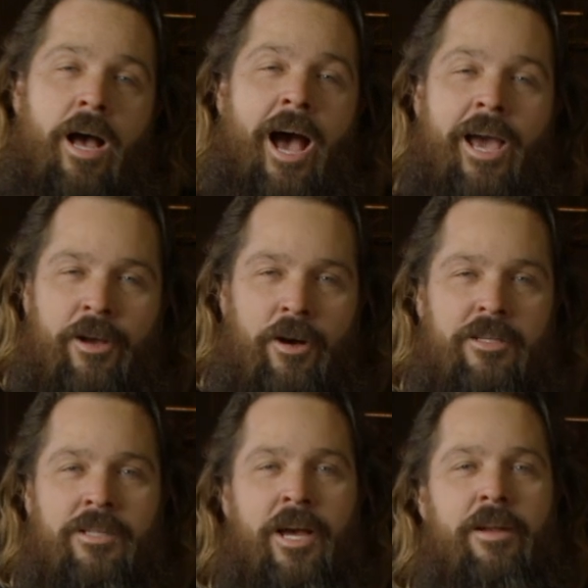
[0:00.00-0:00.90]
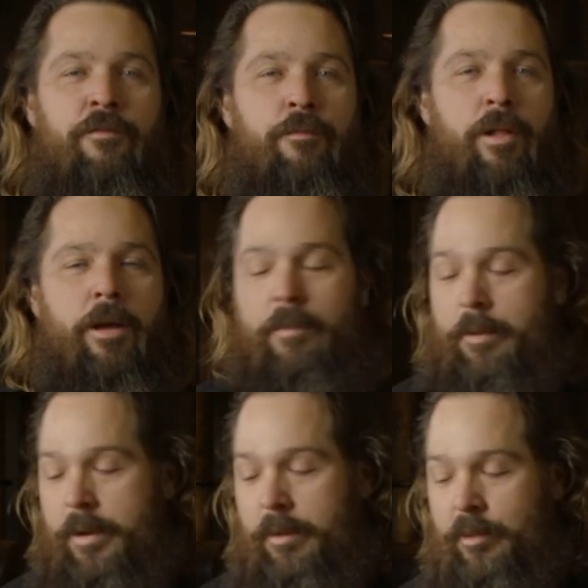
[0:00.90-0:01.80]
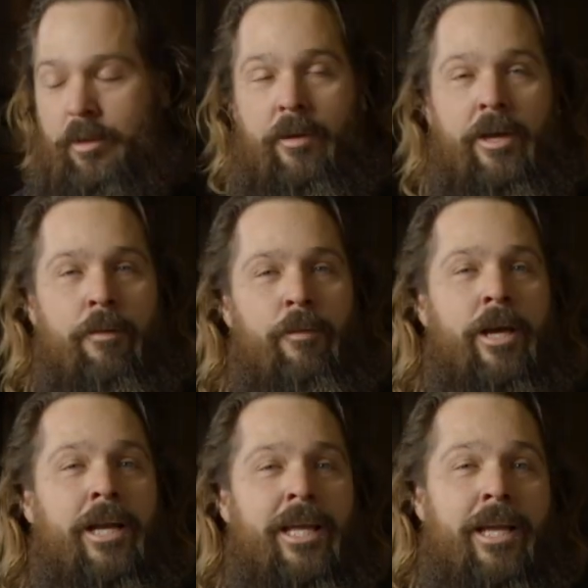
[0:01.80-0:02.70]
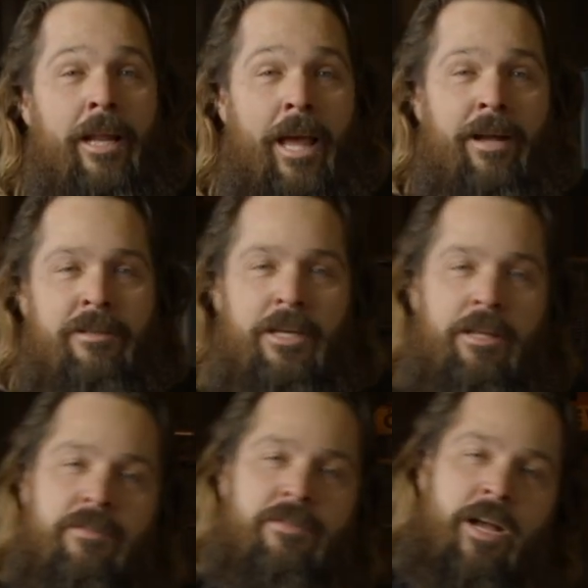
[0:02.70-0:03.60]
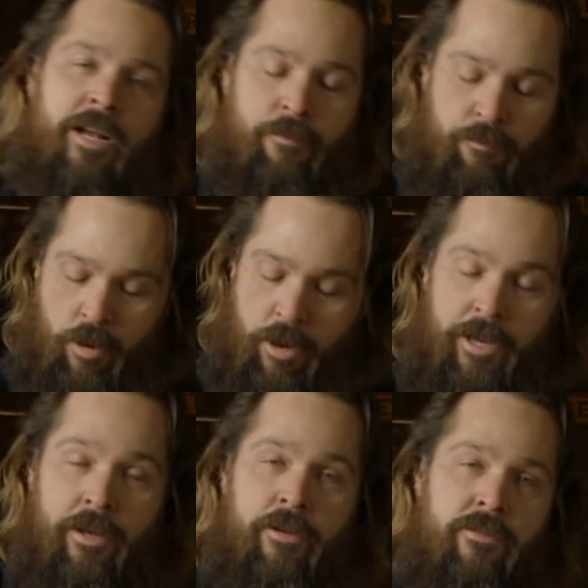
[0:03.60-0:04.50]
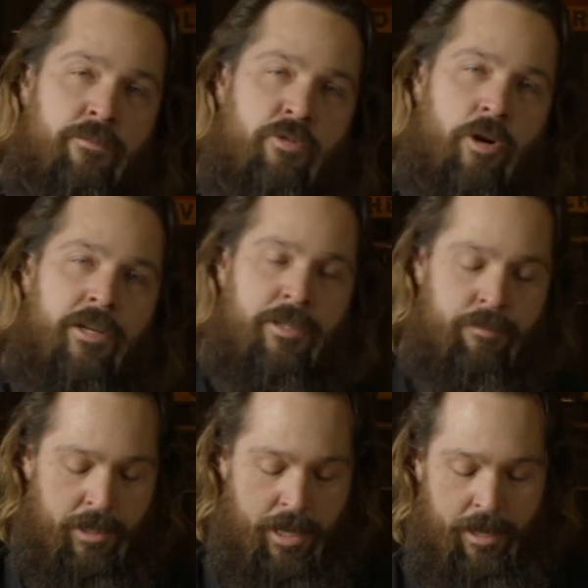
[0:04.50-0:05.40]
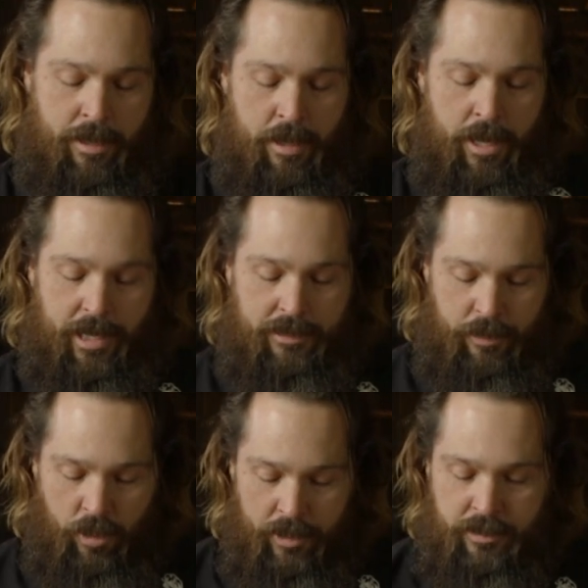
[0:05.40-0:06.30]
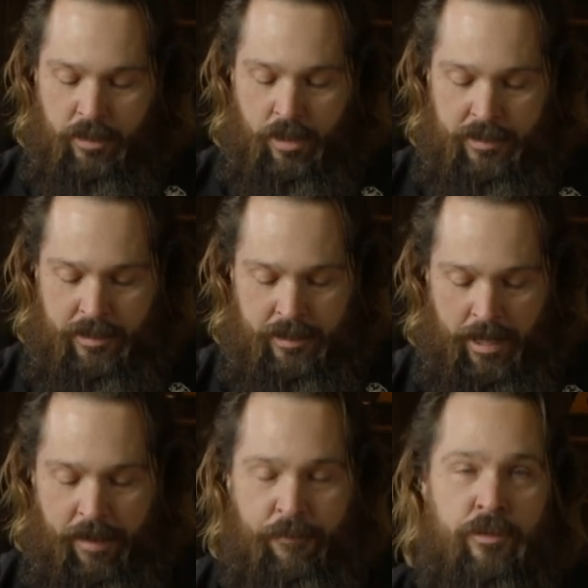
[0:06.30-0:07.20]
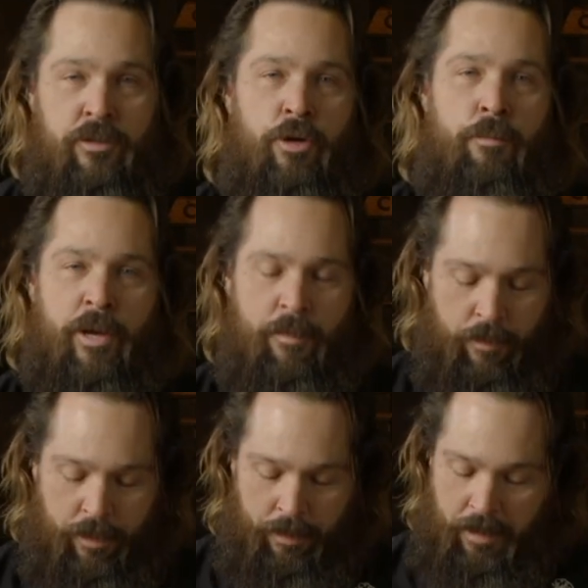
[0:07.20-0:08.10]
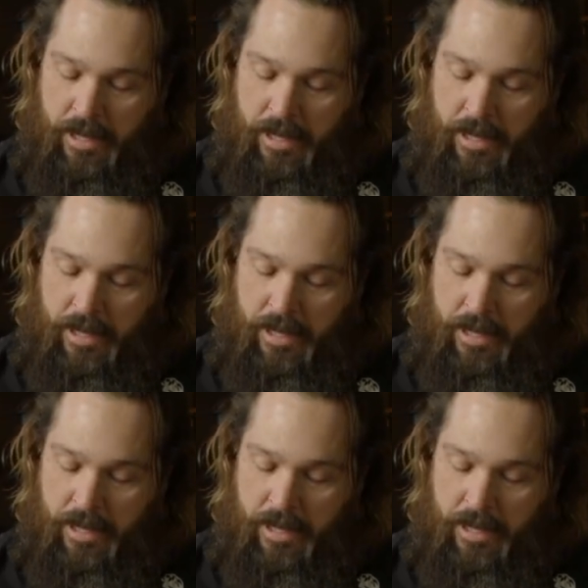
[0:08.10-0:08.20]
Hey guys, Hayden from Blackbear BBQ here. We're going to get our teeth stuck right into some tri-tip today. It's a nice sized steak for two people.